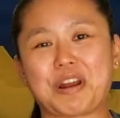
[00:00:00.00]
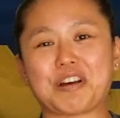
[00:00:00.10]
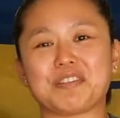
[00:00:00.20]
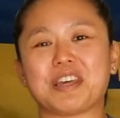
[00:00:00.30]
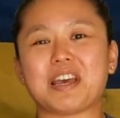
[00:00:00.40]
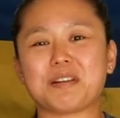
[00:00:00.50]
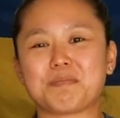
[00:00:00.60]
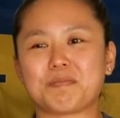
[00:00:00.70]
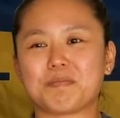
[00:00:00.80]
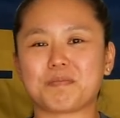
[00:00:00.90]
around that
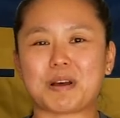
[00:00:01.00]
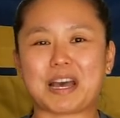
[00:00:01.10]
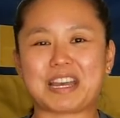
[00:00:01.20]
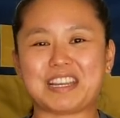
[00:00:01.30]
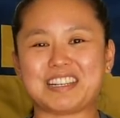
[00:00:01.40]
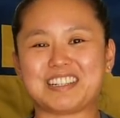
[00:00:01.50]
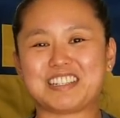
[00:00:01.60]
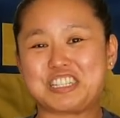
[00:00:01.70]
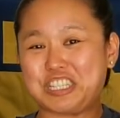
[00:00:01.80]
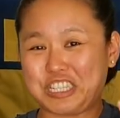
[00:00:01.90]
by
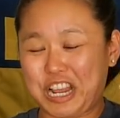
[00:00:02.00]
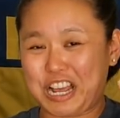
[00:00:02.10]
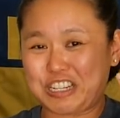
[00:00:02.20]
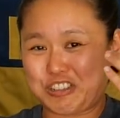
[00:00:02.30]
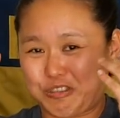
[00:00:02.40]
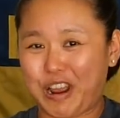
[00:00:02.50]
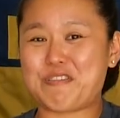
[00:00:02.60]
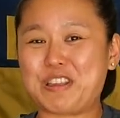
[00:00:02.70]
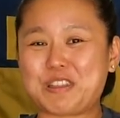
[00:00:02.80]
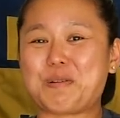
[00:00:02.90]
just not
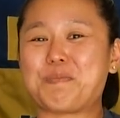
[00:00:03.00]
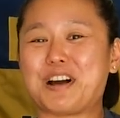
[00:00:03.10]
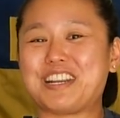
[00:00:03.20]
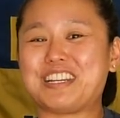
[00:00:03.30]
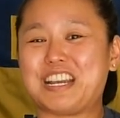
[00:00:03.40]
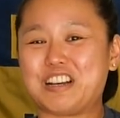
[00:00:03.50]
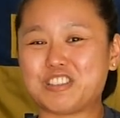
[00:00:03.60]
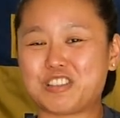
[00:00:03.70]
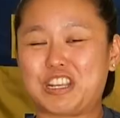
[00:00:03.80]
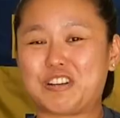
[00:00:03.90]
driving their body
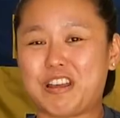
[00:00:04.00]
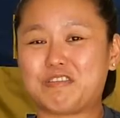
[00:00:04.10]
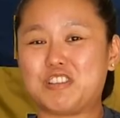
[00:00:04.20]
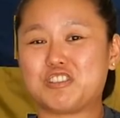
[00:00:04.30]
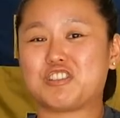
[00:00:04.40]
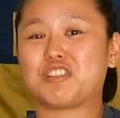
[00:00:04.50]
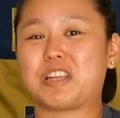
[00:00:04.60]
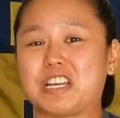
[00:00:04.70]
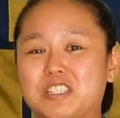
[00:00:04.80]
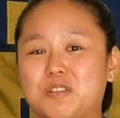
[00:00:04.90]
down so they don't have to use their
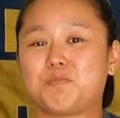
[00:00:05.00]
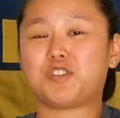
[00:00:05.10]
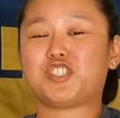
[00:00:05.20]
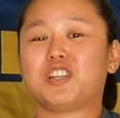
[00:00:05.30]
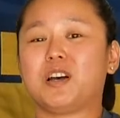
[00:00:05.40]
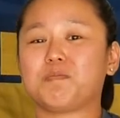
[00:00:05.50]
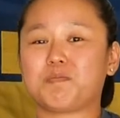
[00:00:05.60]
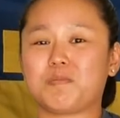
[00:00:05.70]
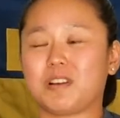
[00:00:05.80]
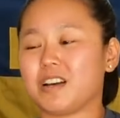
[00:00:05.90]
legs to push it
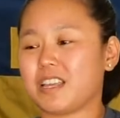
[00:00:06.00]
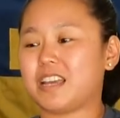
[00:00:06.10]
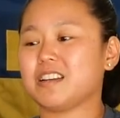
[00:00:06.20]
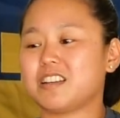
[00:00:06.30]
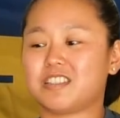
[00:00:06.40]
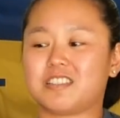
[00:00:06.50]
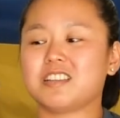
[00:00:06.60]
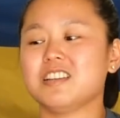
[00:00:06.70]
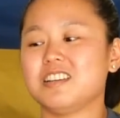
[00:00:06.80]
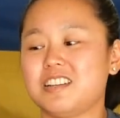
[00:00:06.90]
up again, because
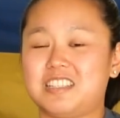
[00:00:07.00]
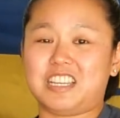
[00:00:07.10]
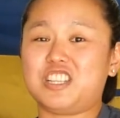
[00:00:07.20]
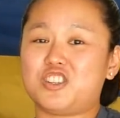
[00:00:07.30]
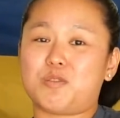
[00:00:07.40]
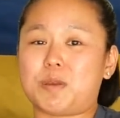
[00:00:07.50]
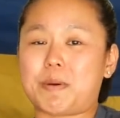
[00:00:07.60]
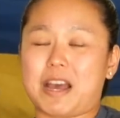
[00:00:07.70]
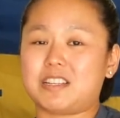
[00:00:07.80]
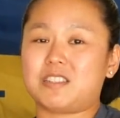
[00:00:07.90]
it's easier to be
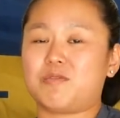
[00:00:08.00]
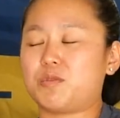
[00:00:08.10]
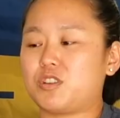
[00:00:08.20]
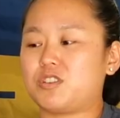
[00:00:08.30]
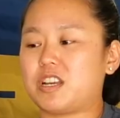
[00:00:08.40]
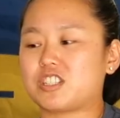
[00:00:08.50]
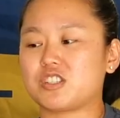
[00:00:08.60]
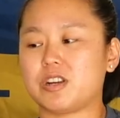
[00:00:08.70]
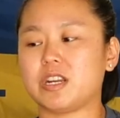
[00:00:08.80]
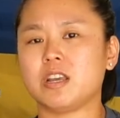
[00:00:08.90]
passive with your legs
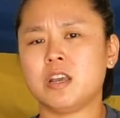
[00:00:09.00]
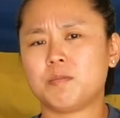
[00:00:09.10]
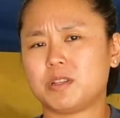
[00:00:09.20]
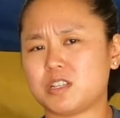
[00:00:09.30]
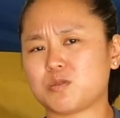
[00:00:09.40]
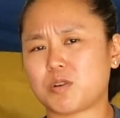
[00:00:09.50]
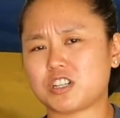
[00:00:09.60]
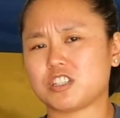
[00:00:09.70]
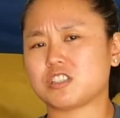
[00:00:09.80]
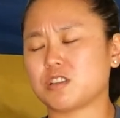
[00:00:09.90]
straight. But let's
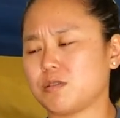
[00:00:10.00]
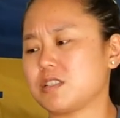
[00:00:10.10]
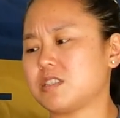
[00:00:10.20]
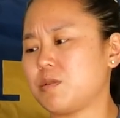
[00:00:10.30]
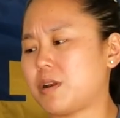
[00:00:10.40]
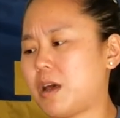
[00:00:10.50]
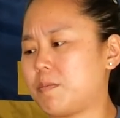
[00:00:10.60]
watch it slow. Let's see what